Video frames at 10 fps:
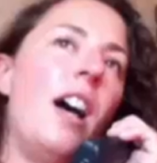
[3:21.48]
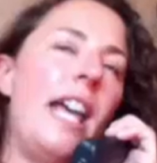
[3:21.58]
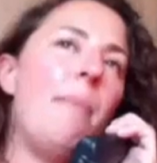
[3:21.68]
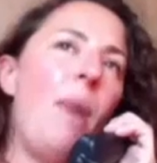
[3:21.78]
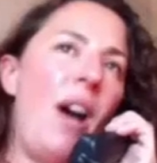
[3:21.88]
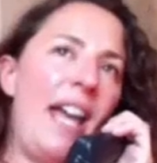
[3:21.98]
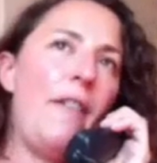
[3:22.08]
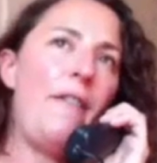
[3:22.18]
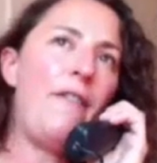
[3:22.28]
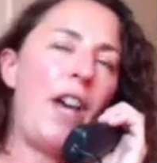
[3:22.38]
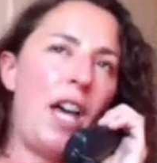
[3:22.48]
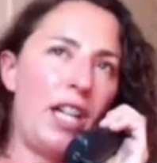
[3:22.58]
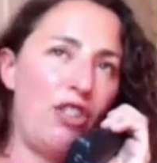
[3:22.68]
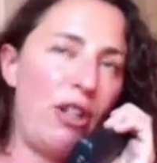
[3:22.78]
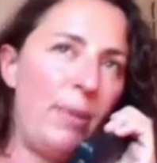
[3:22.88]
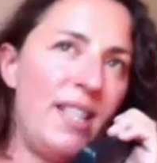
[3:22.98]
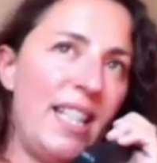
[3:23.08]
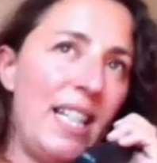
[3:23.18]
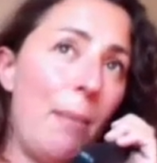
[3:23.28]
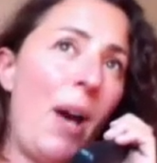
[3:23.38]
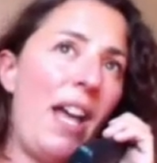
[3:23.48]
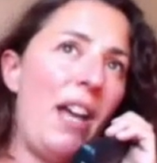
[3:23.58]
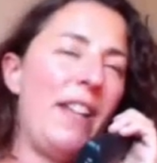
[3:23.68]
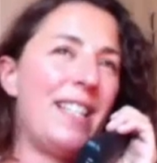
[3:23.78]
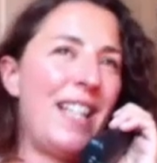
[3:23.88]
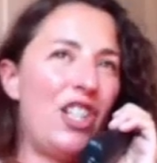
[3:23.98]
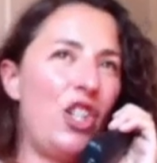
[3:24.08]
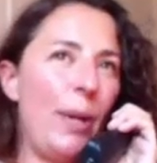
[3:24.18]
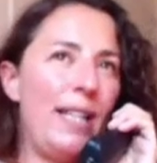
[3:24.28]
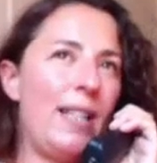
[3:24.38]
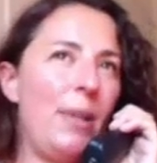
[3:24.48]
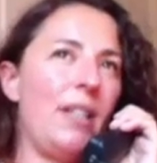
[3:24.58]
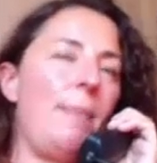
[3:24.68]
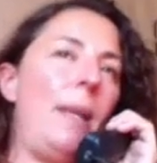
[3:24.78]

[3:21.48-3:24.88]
It might have contributed, and it might have accentuated because